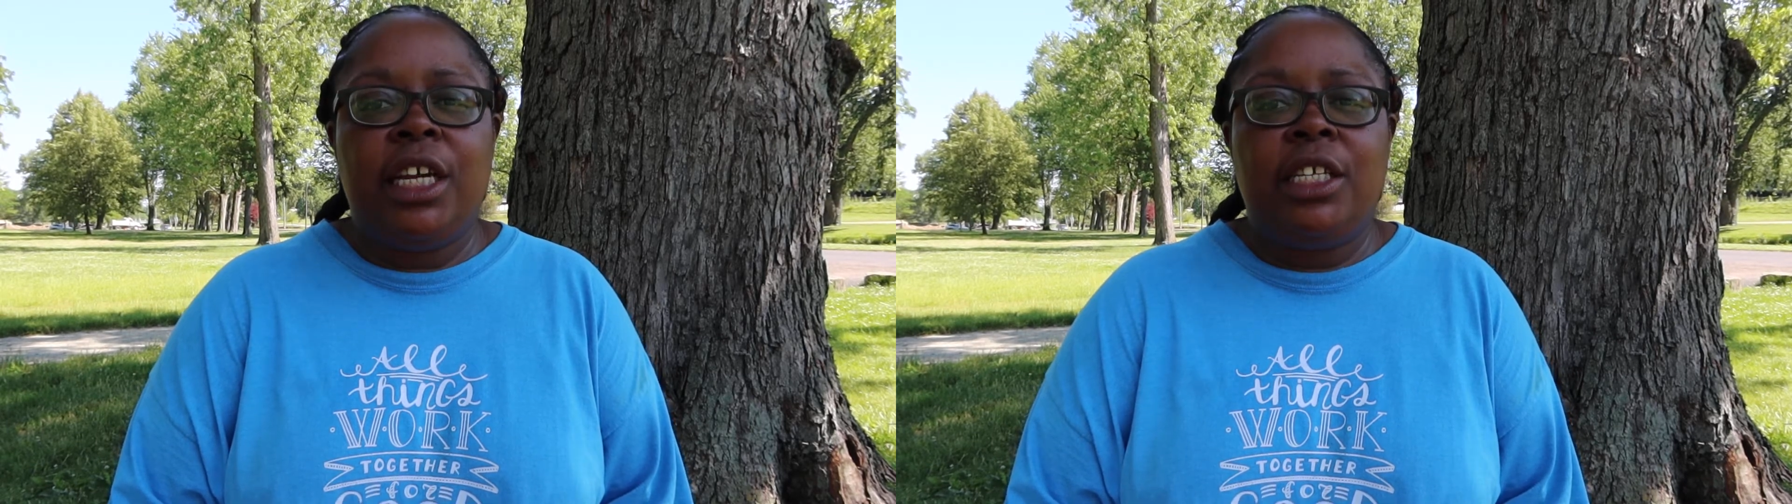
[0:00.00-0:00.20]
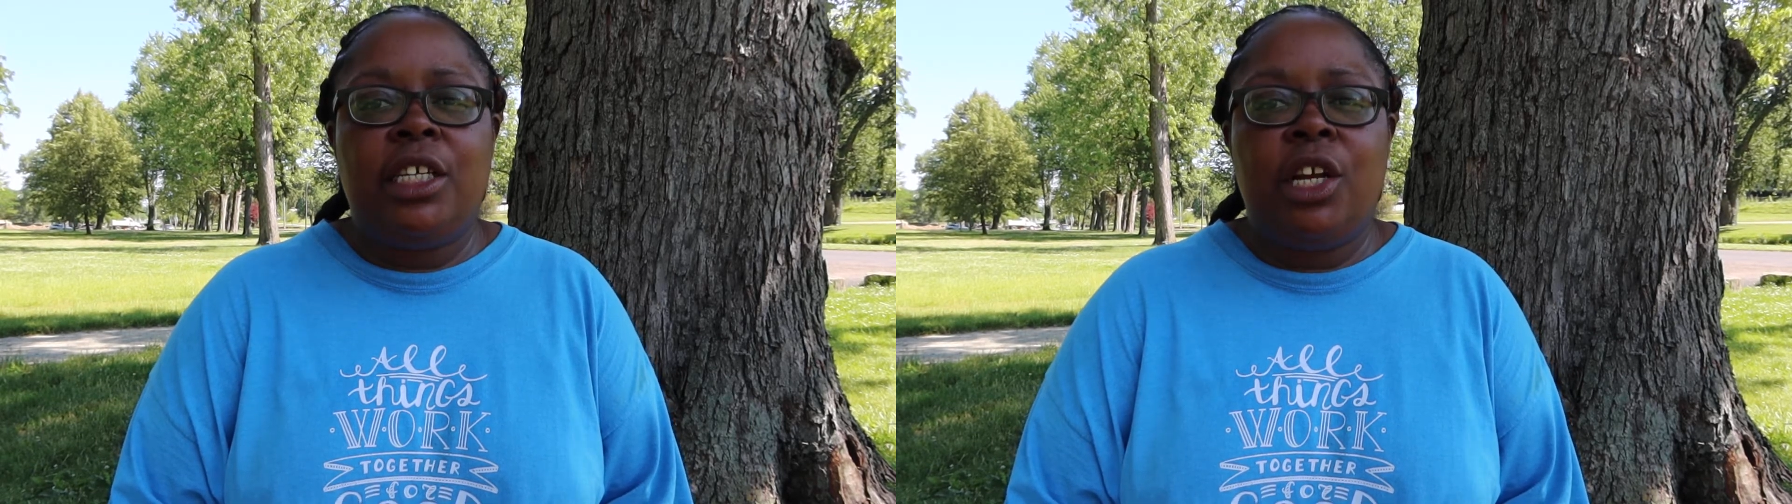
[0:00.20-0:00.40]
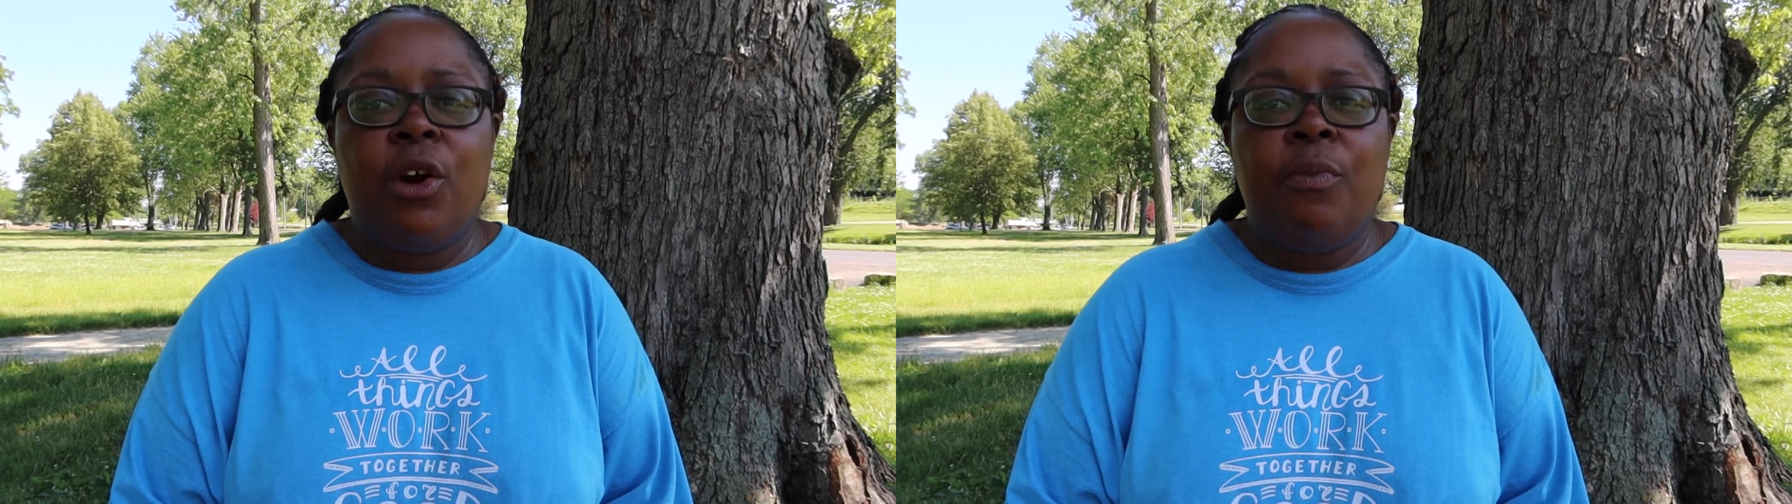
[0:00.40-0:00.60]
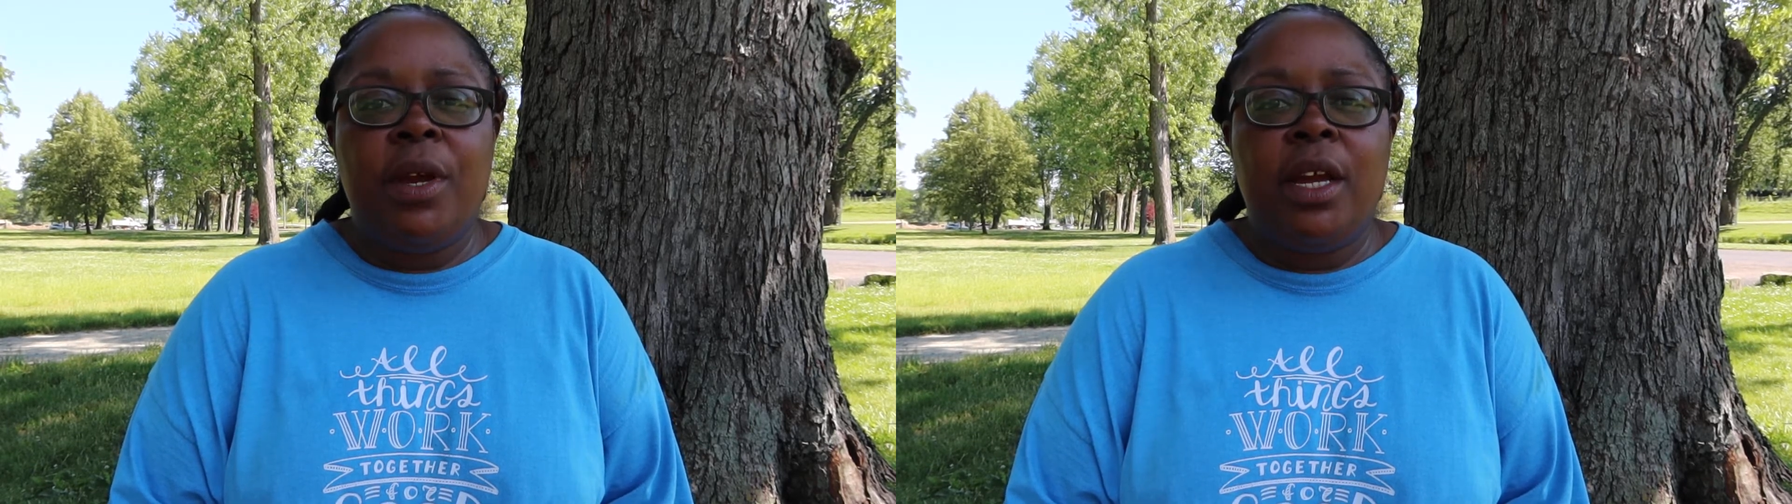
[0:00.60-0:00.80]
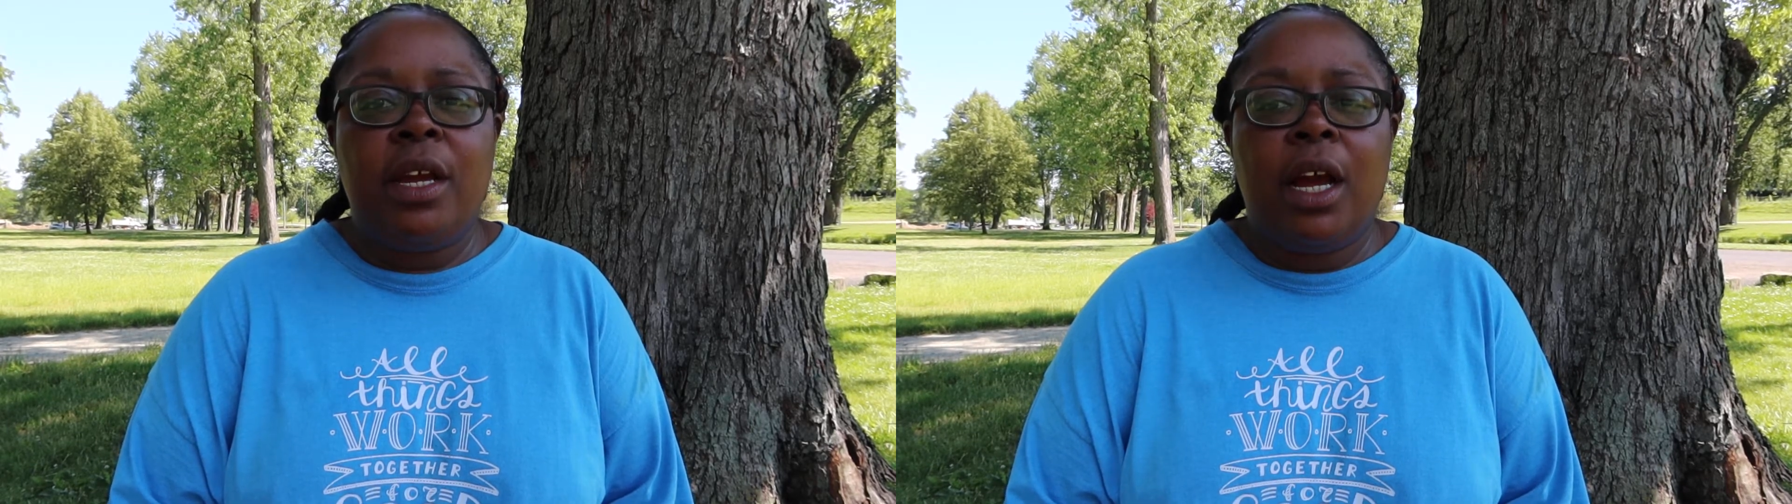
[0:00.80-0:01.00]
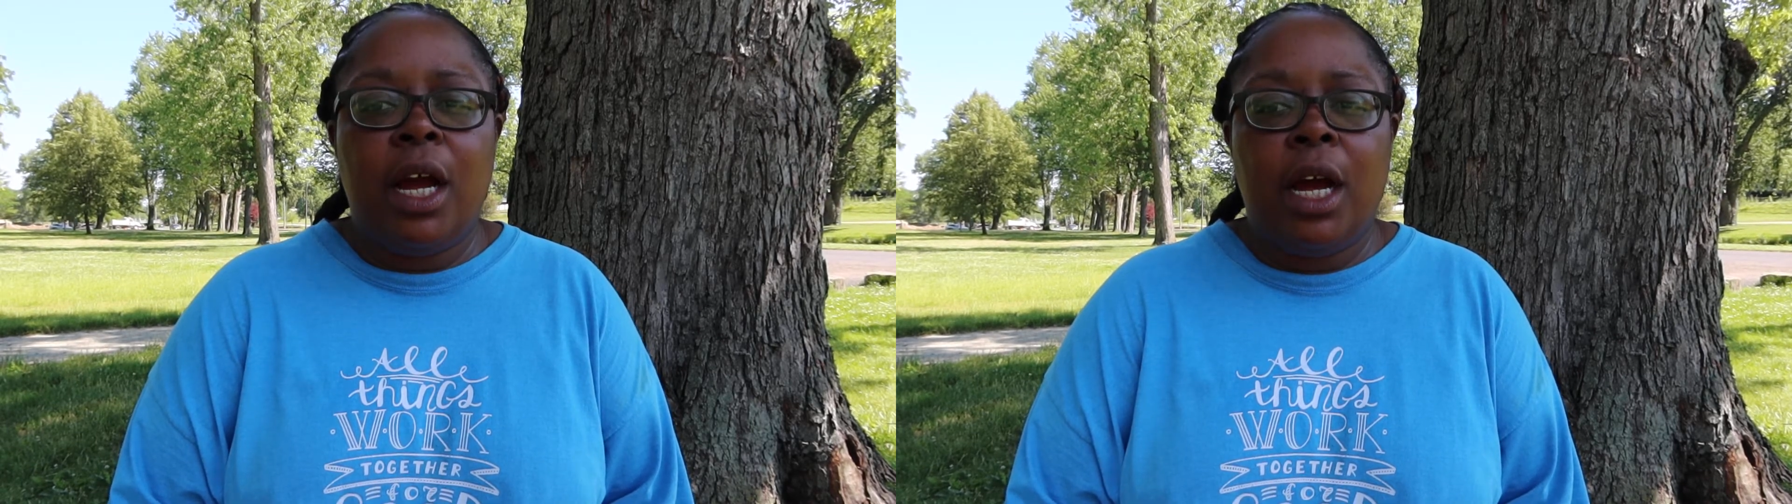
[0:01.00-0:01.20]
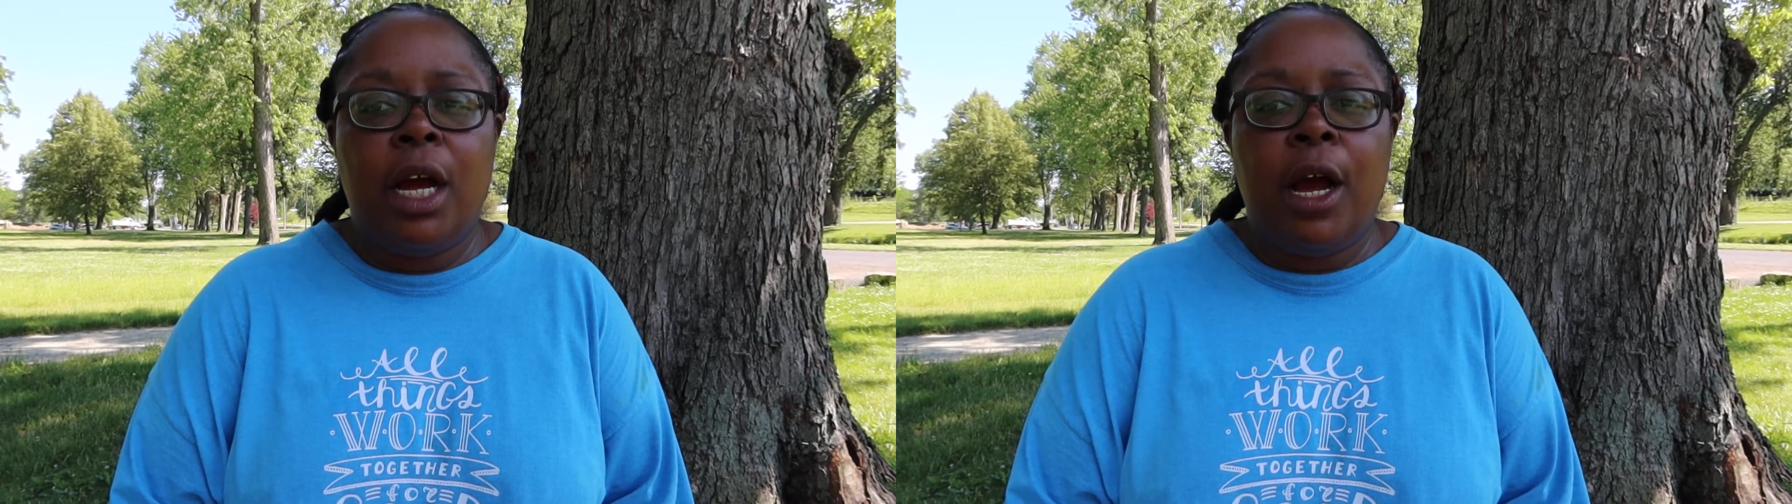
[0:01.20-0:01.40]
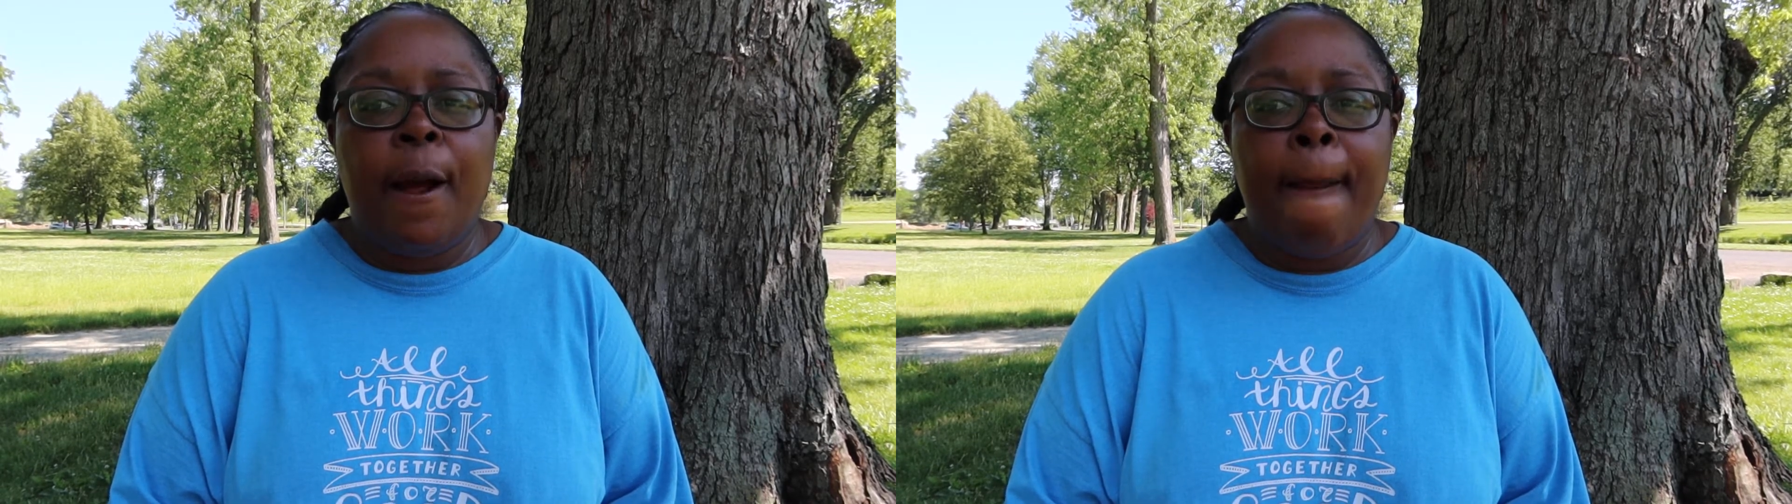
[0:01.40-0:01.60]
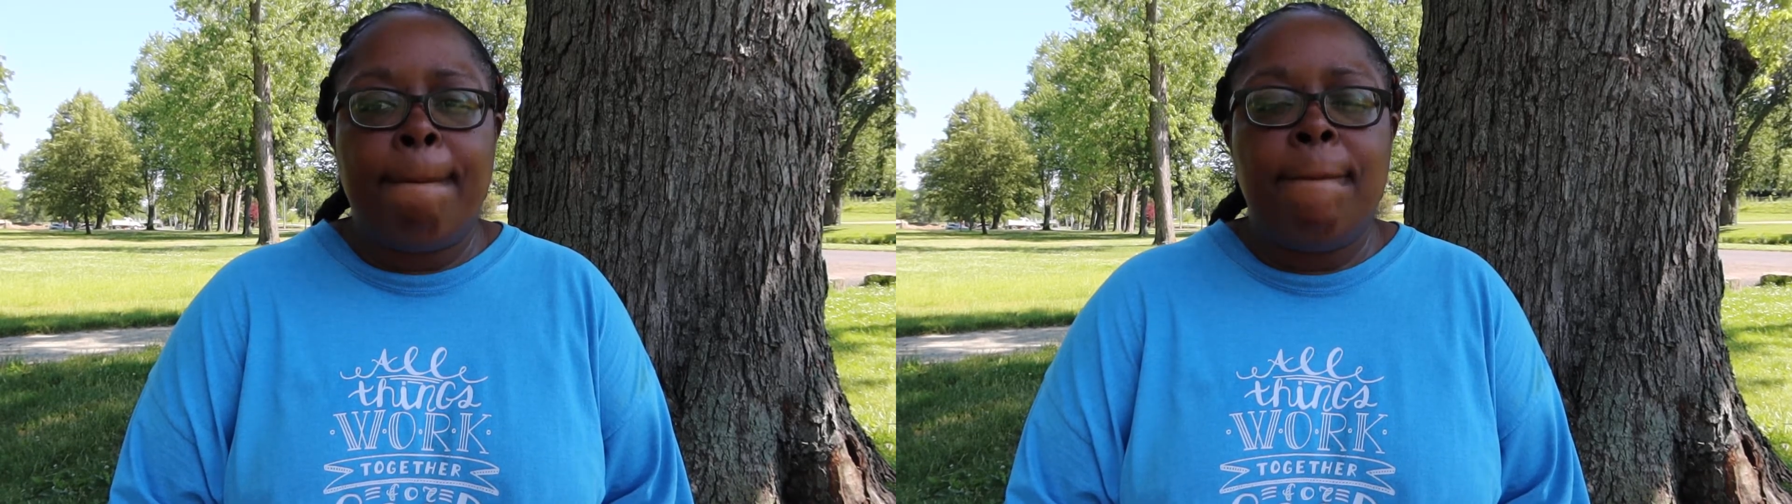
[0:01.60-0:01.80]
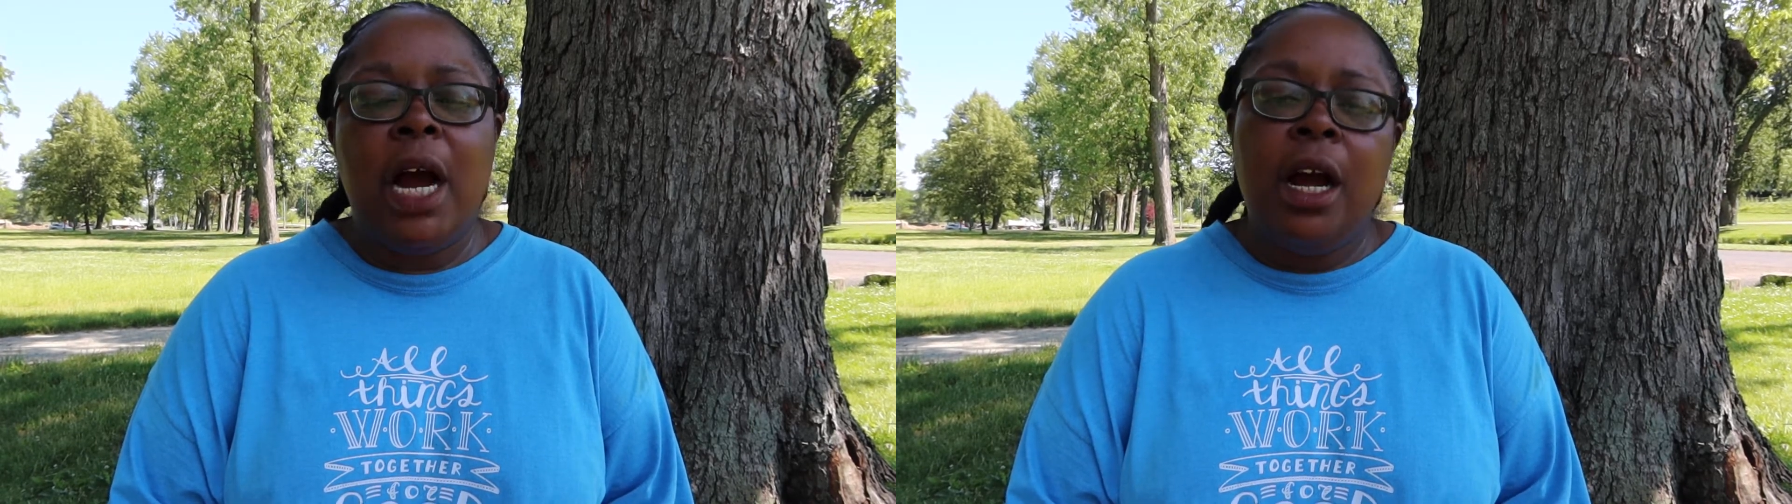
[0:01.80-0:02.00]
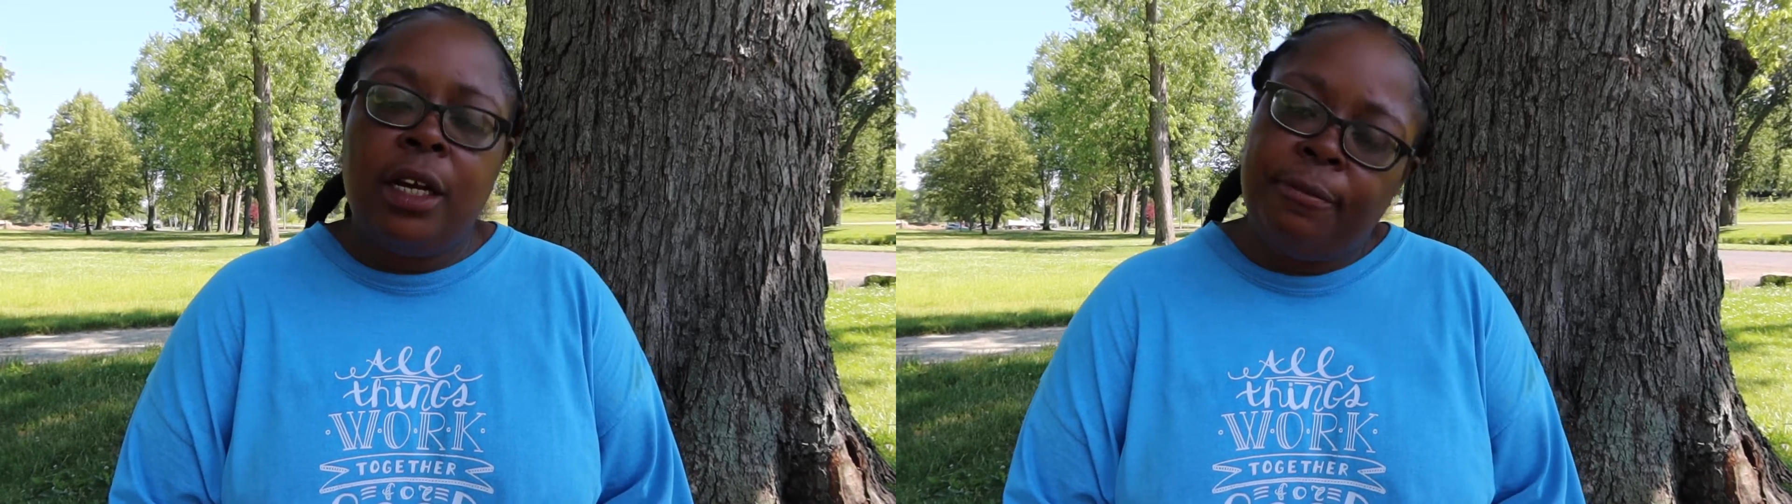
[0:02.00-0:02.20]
to get to know me. Um,